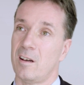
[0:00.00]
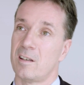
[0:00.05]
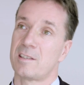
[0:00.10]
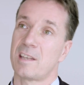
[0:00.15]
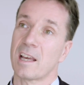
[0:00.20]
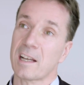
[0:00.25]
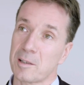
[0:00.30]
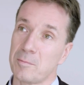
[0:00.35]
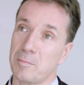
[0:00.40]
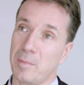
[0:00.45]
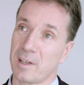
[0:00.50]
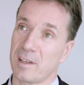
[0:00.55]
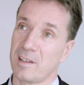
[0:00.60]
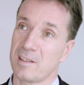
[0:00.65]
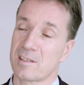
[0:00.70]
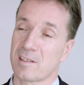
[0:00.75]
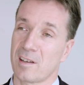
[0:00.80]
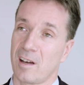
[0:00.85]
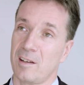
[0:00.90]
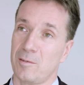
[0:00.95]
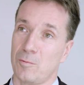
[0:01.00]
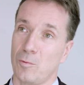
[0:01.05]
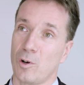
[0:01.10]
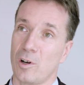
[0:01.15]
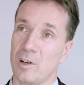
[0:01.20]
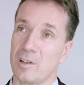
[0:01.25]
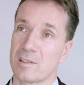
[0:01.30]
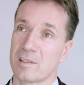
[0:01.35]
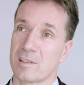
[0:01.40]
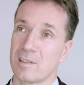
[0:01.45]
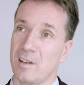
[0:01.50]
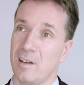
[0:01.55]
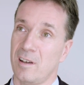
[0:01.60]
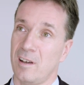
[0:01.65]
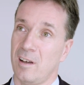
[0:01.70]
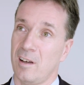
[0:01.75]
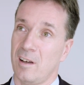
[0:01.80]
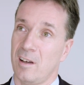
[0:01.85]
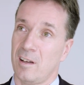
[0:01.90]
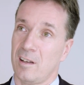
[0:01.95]
A second big insight was
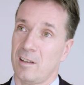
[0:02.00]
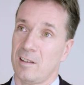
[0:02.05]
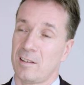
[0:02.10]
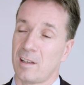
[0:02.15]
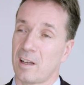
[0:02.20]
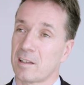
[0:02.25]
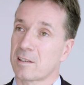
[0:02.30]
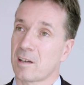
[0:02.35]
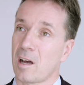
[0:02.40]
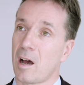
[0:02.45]
that